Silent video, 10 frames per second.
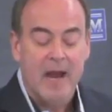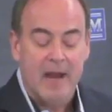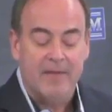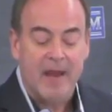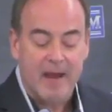
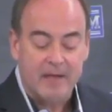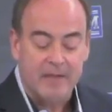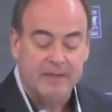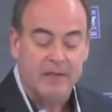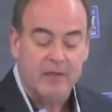And that
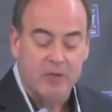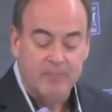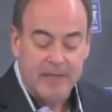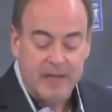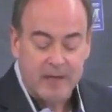is, you
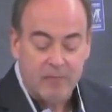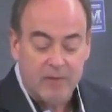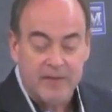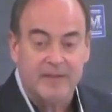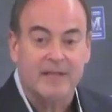begin
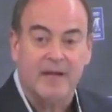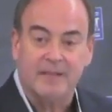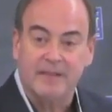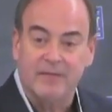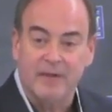with the
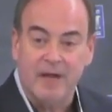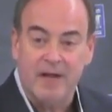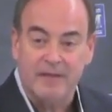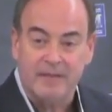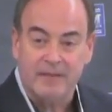text of the
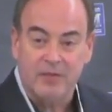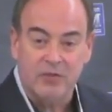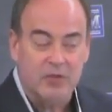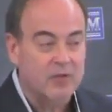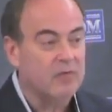
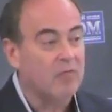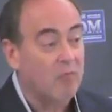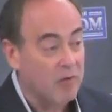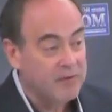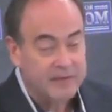Constitution
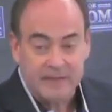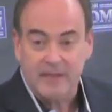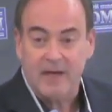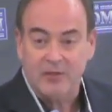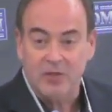or the
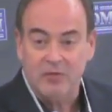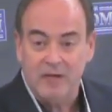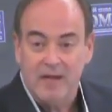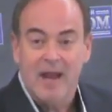statute.